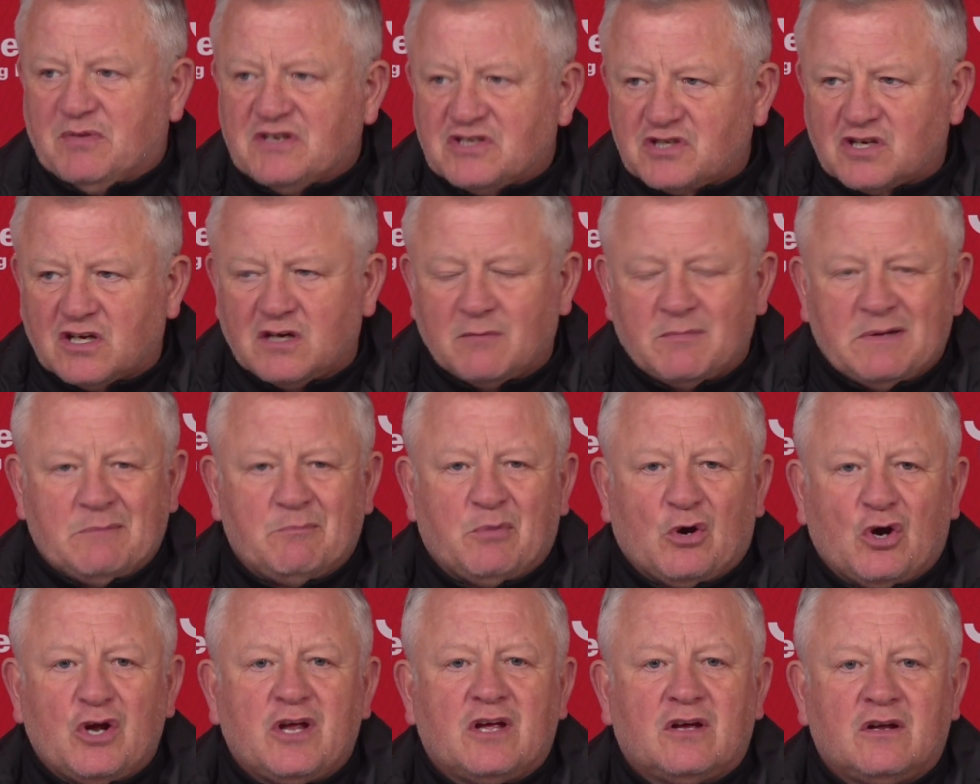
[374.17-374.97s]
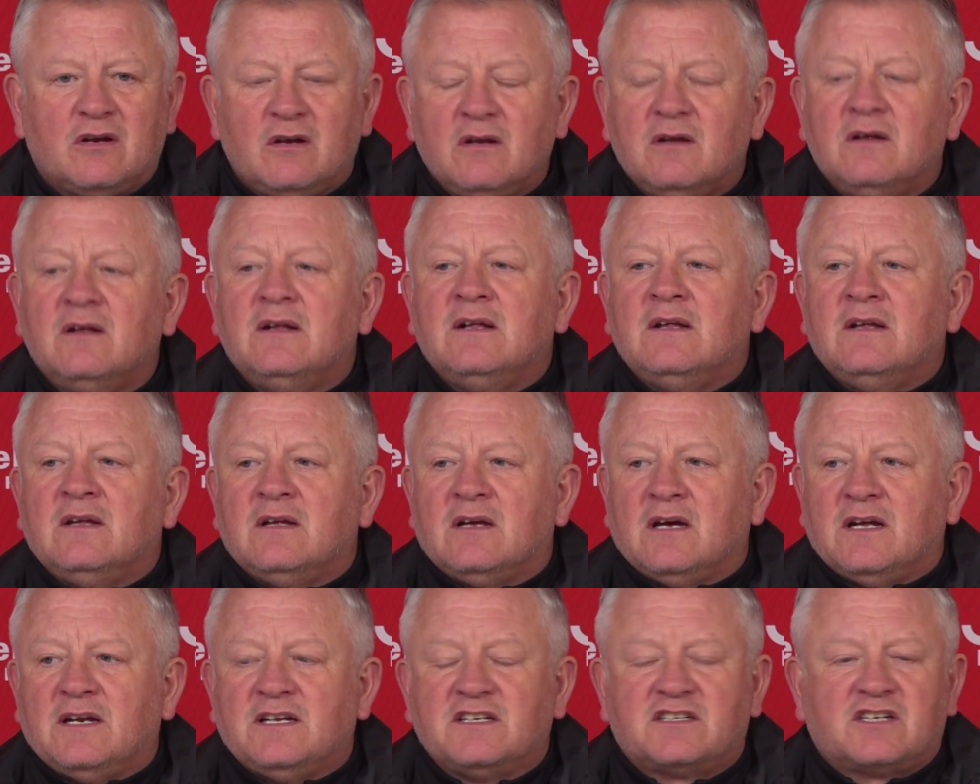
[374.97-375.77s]
It's going to be buoyant
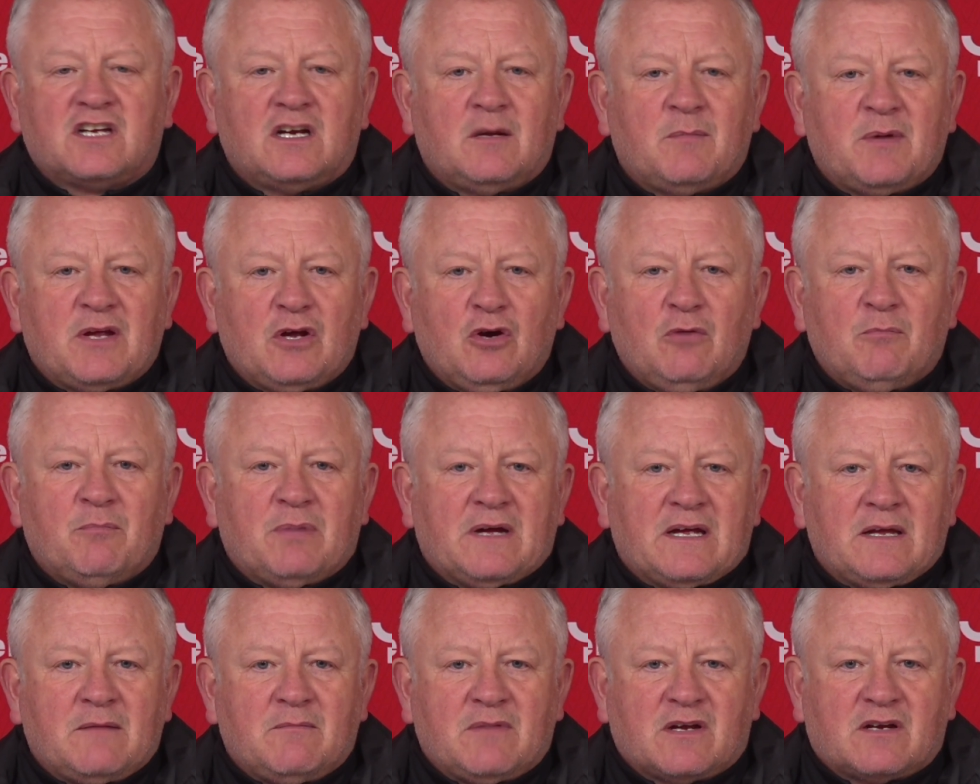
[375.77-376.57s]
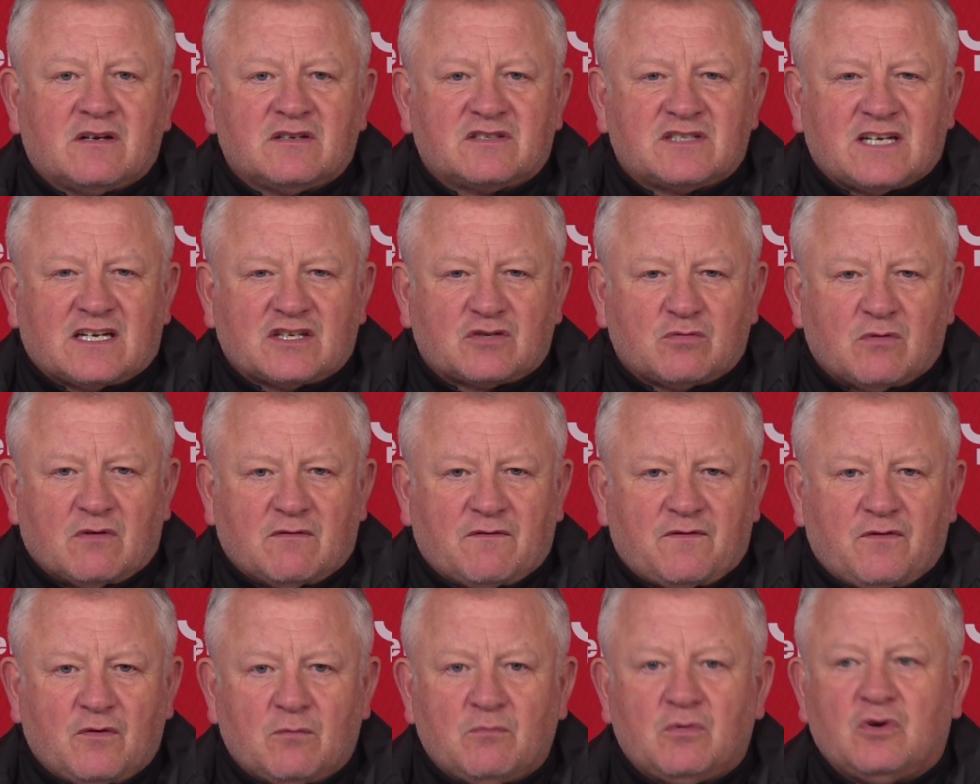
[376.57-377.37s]
and it's going to be upbeat because that's
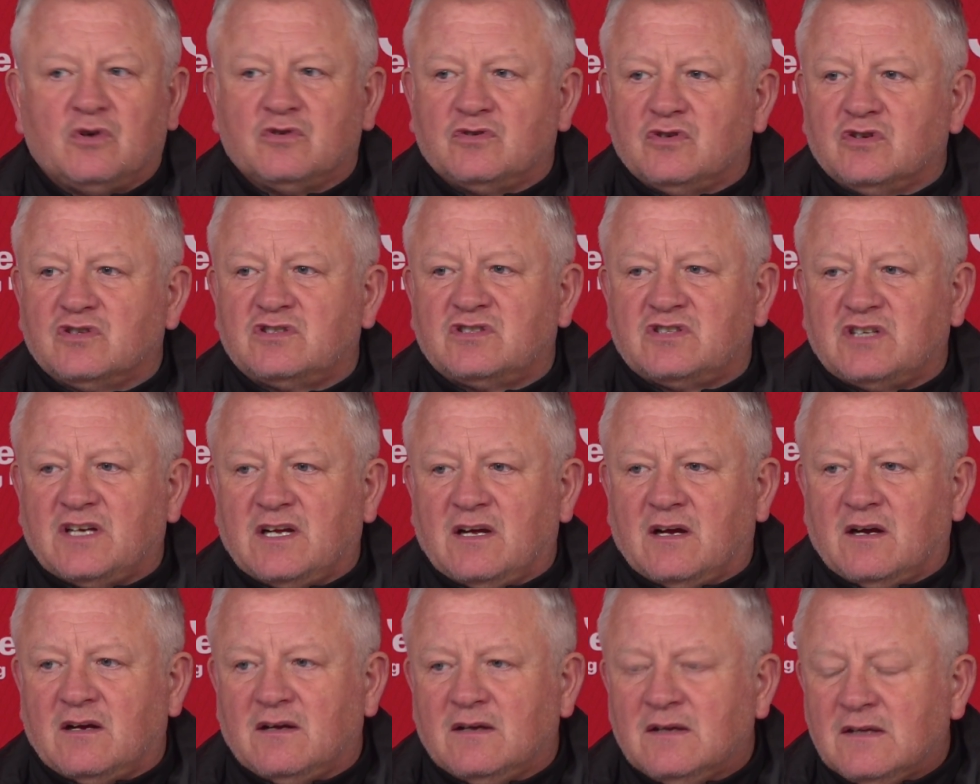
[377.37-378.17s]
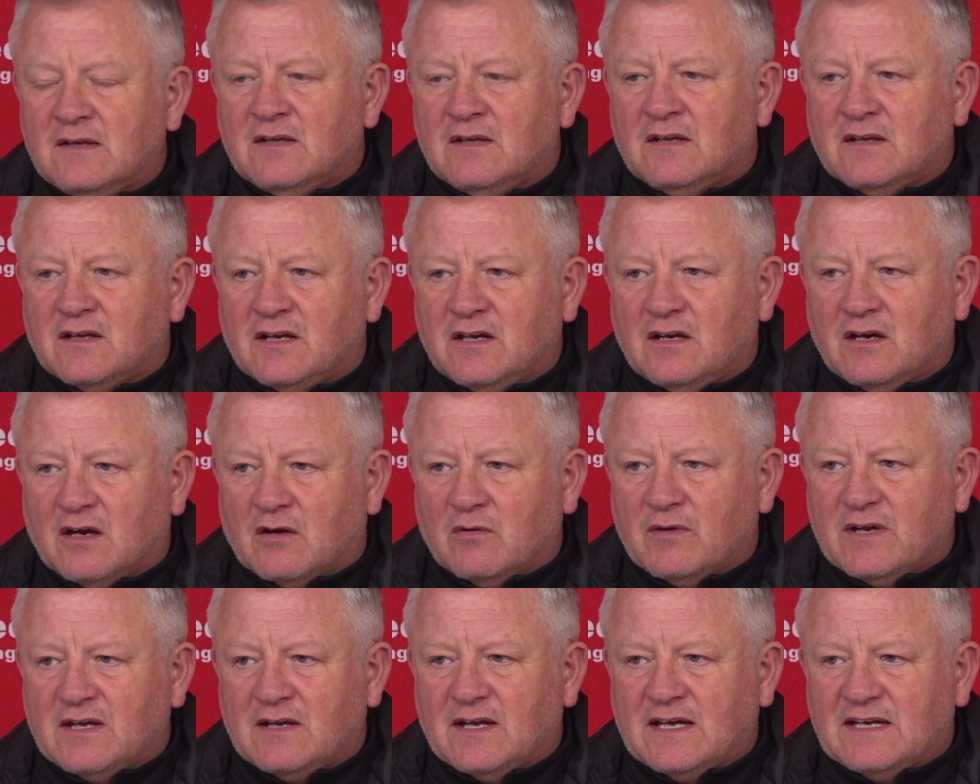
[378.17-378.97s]
what football does to you. You
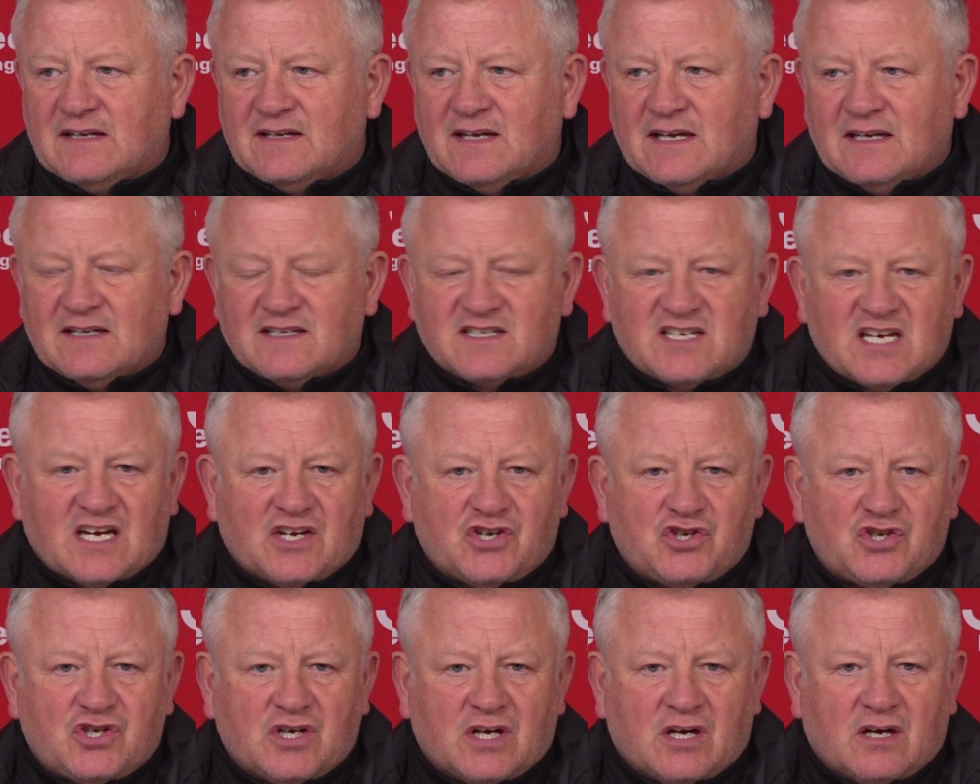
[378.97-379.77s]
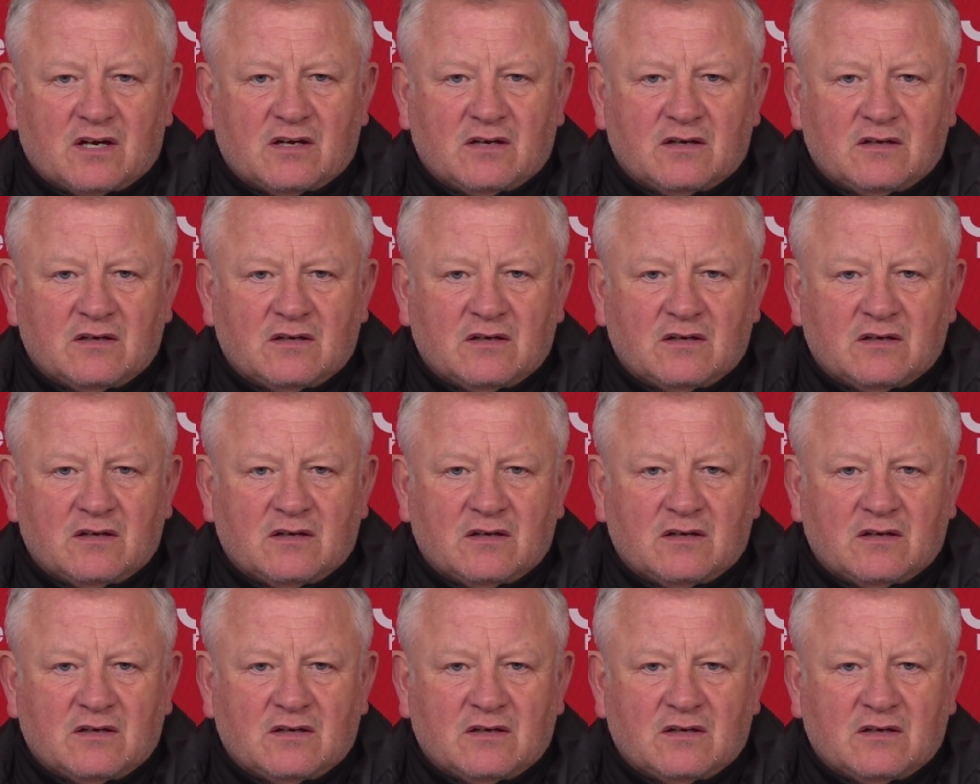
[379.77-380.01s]
know, it tests you.